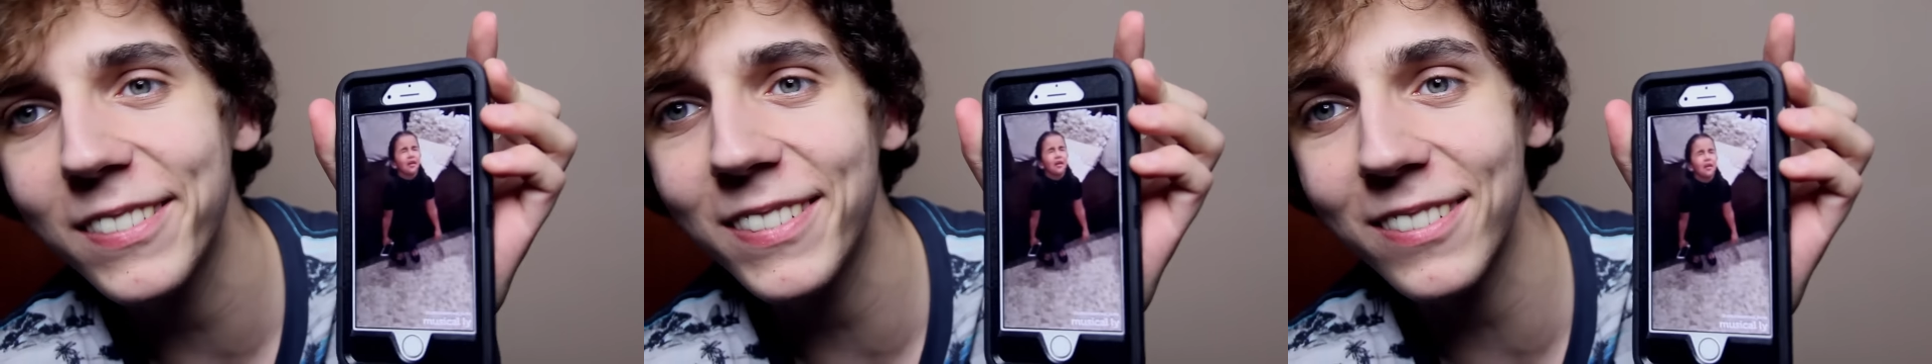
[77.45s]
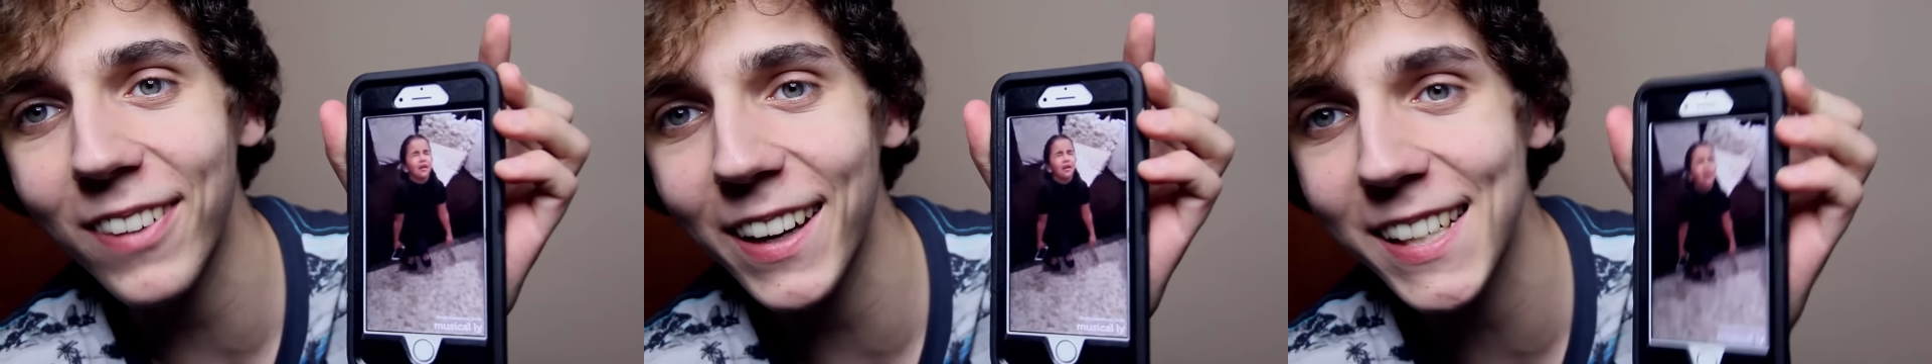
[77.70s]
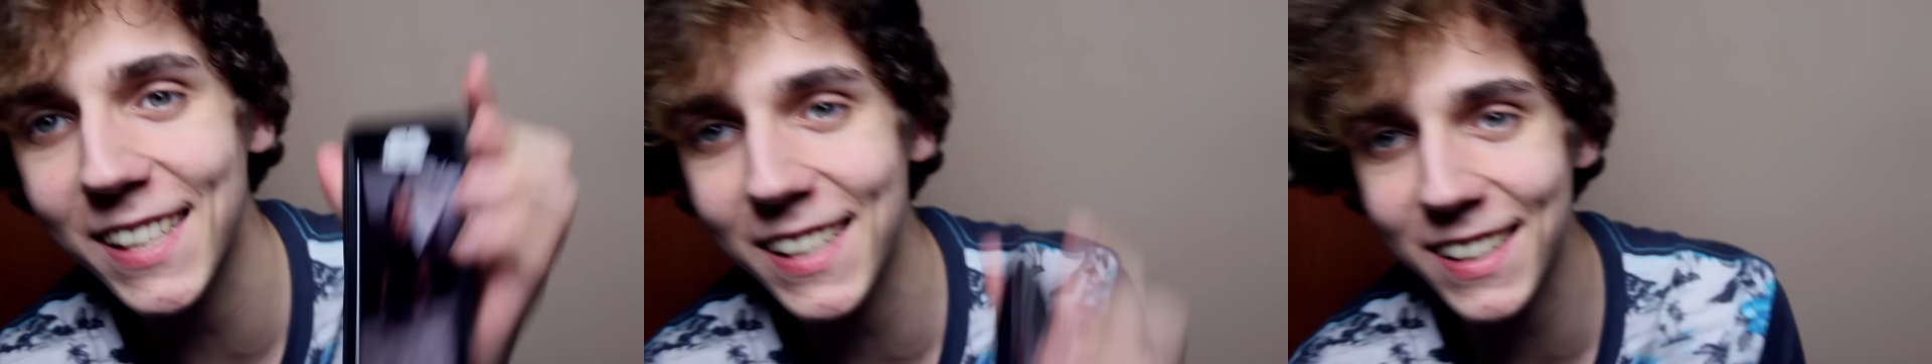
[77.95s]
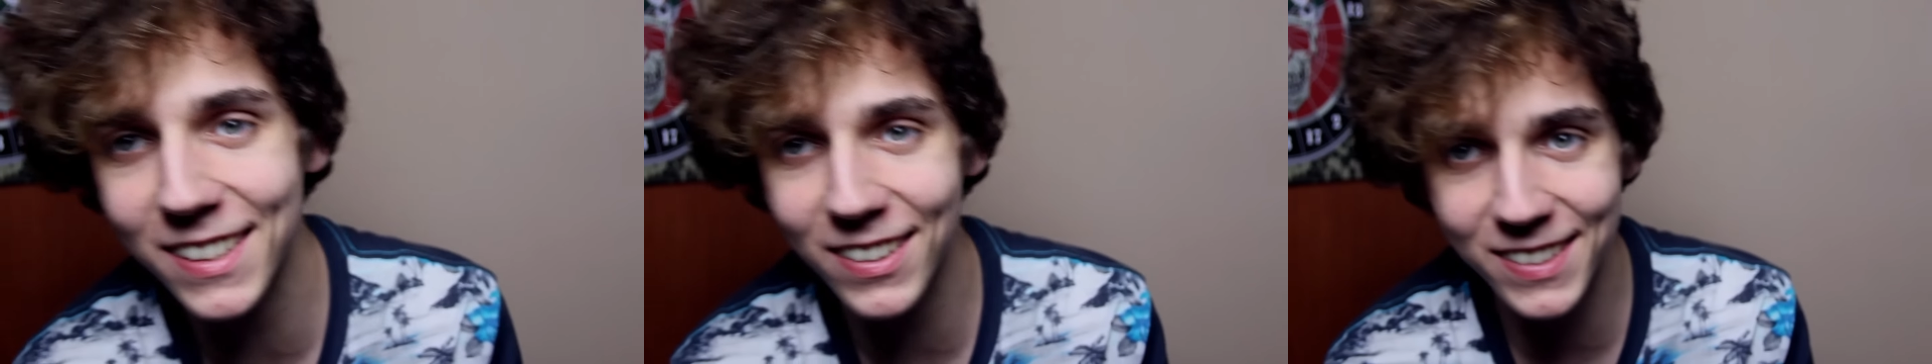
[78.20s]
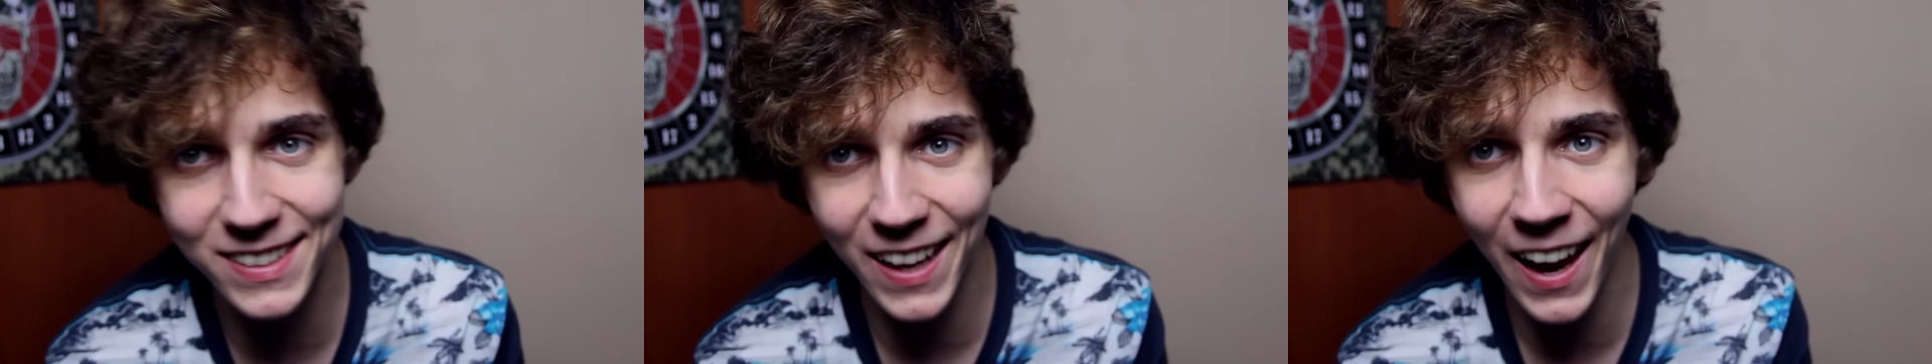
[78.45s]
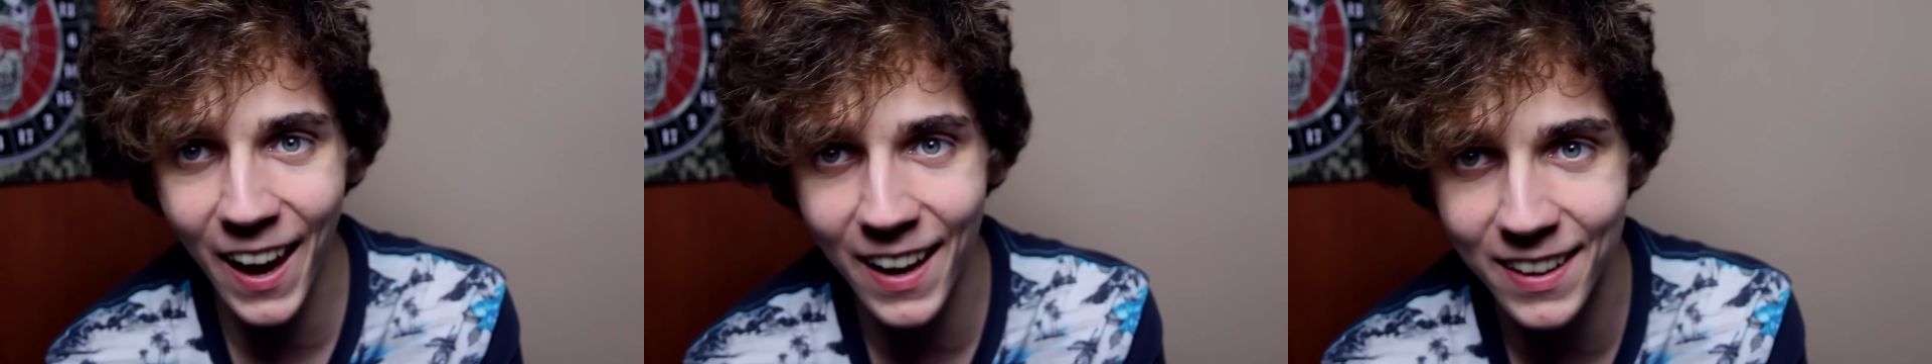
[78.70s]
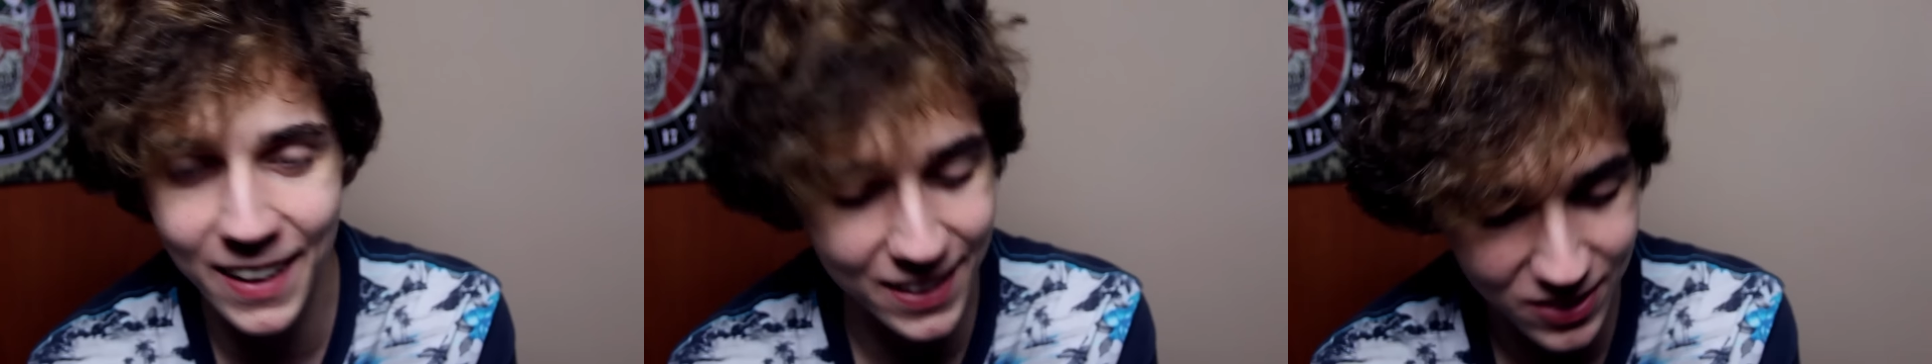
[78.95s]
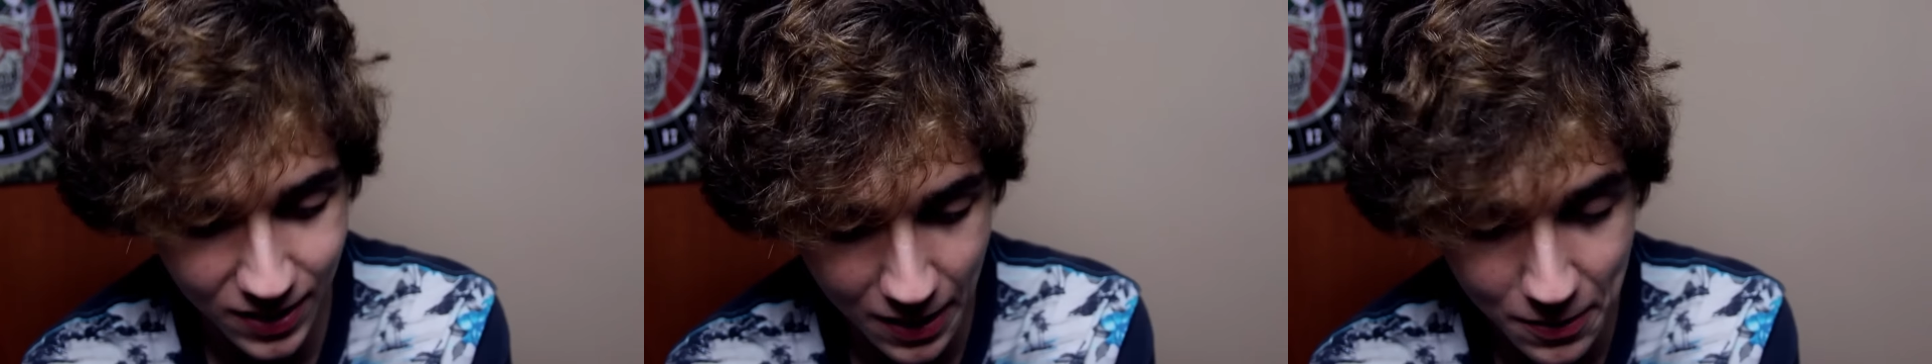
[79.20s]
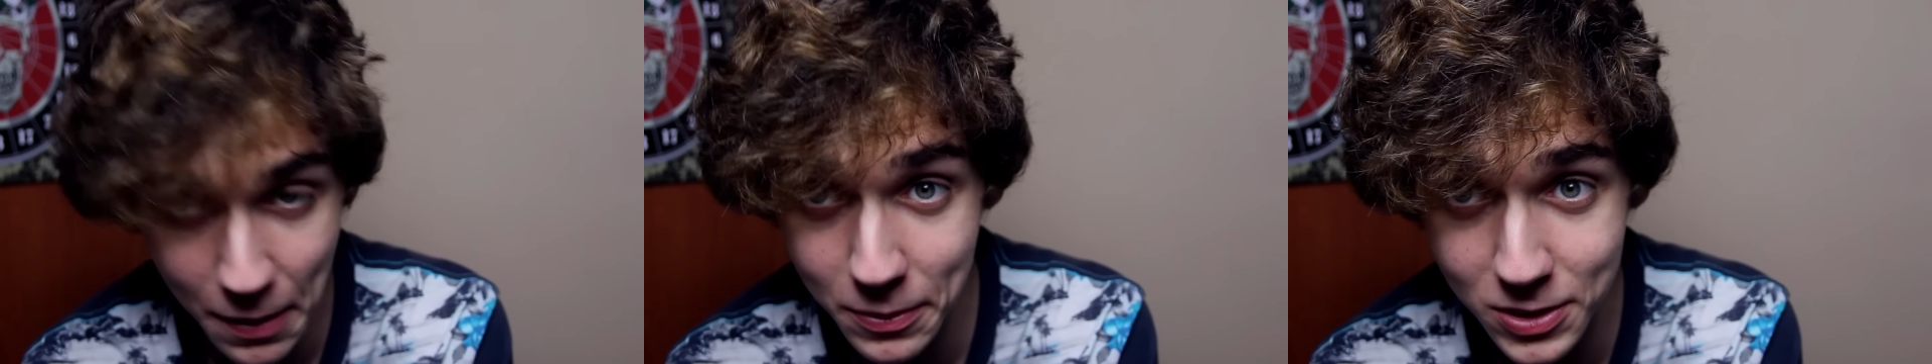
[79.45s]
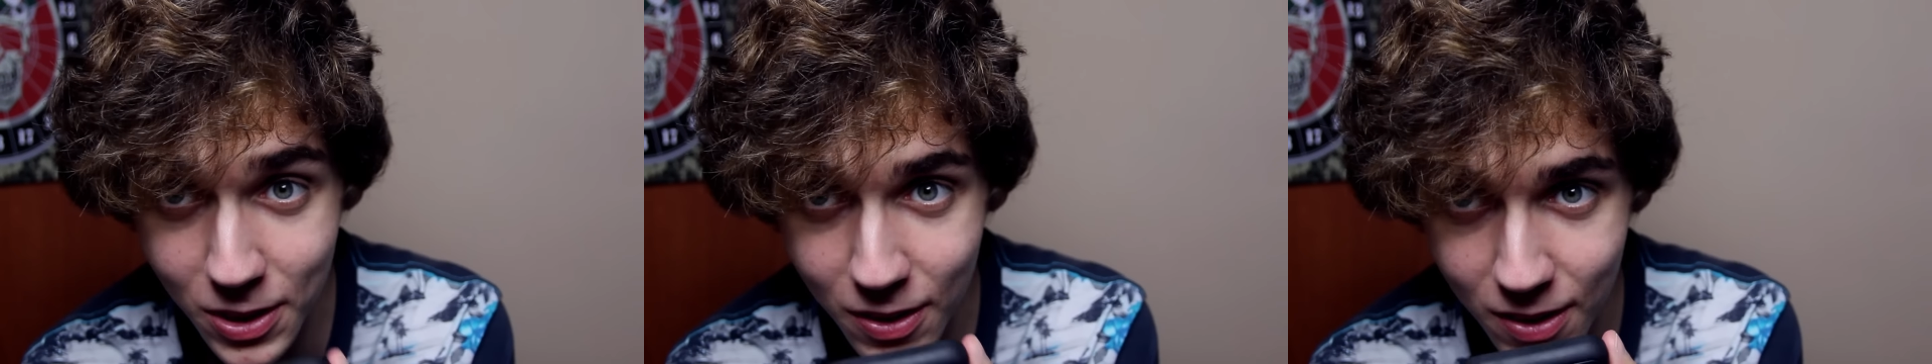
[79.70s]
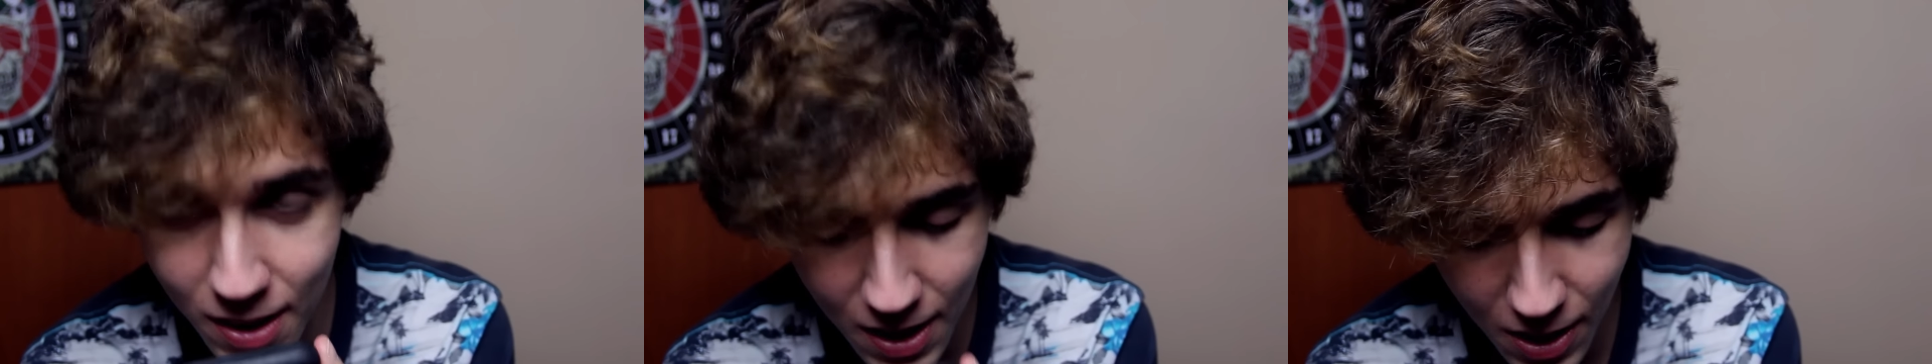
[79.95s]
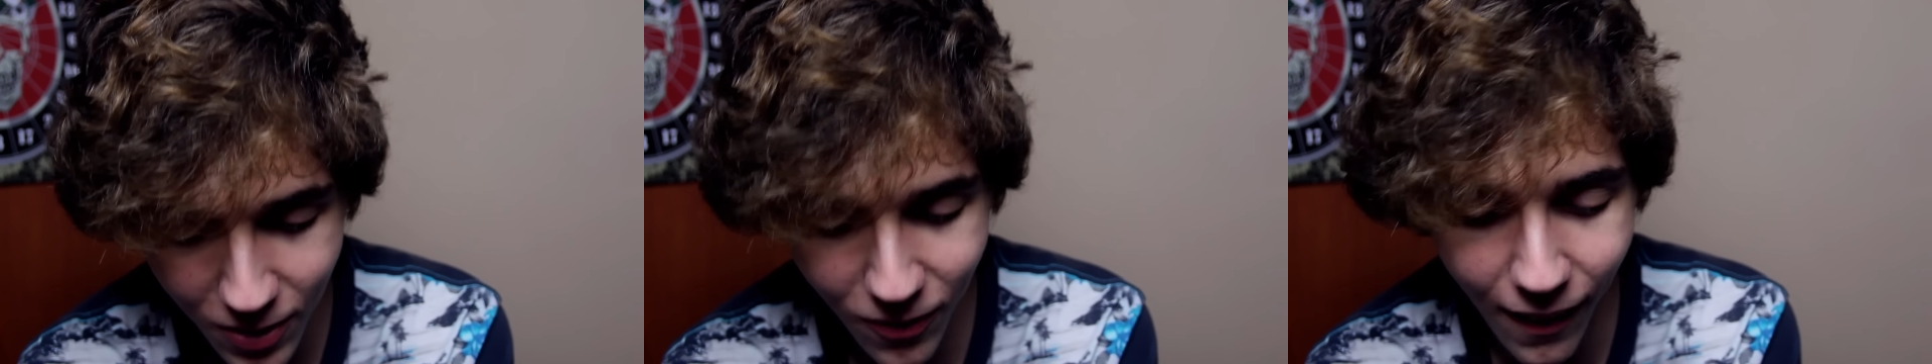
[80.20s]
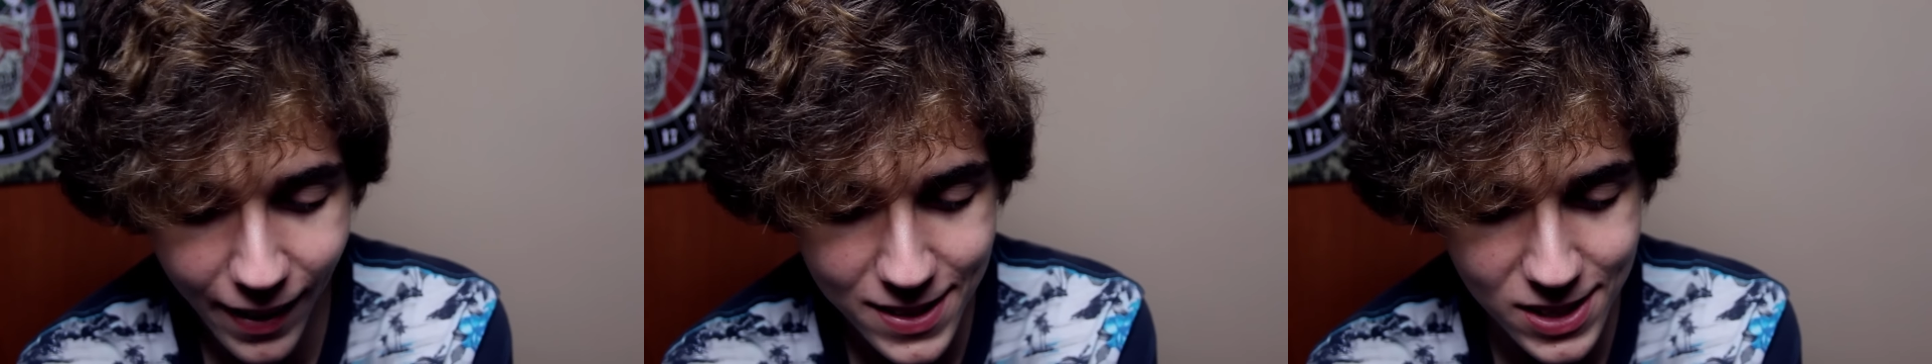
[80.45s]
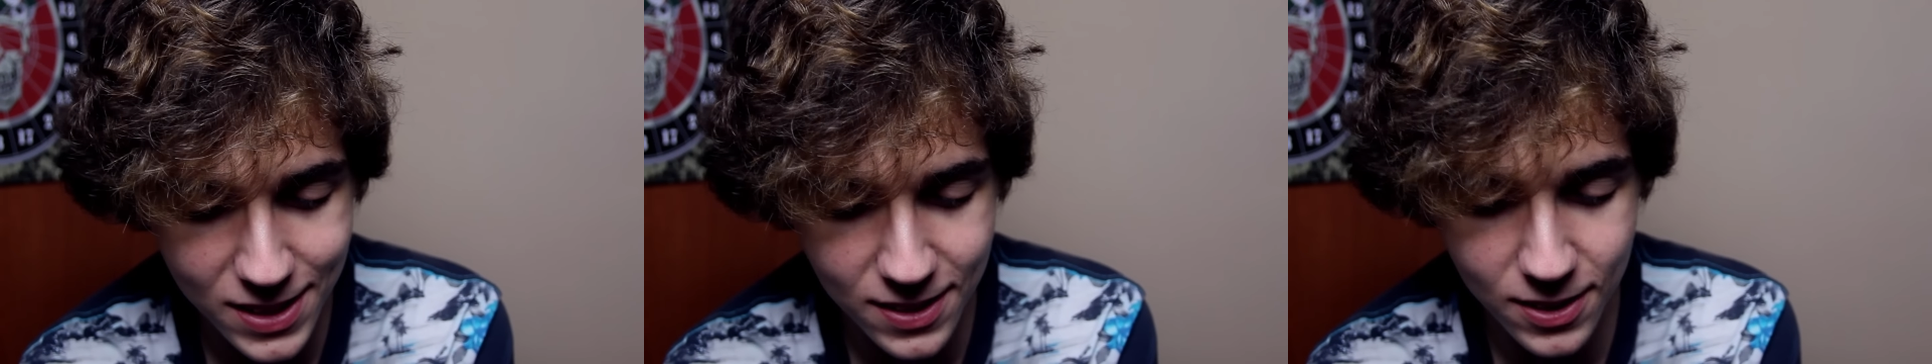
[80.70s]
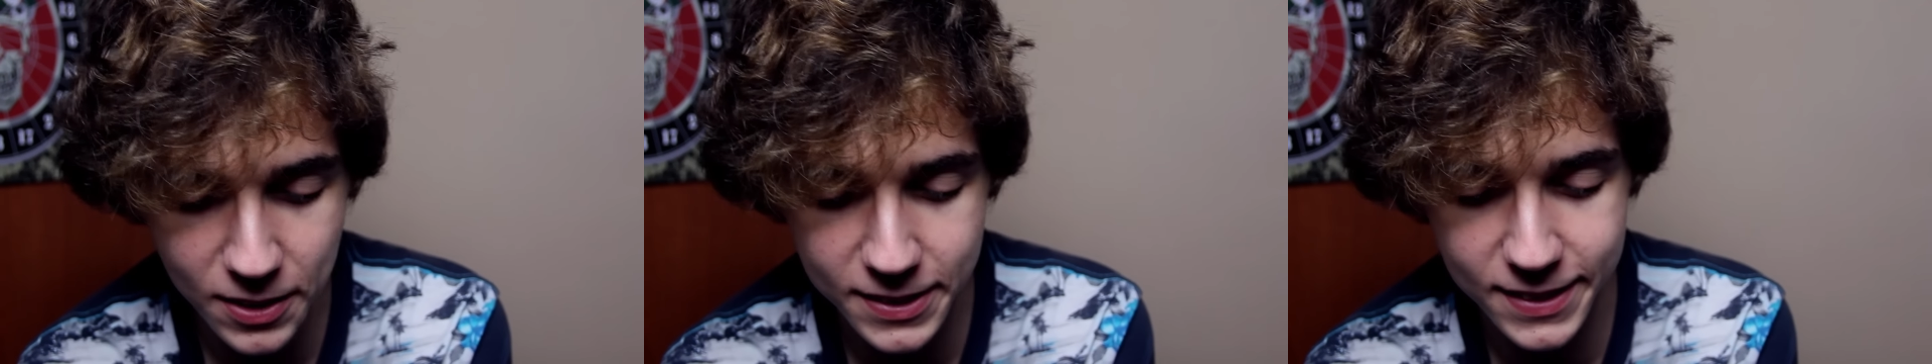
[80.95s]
Why is she so sad? That's what I want, I'm so, why is she so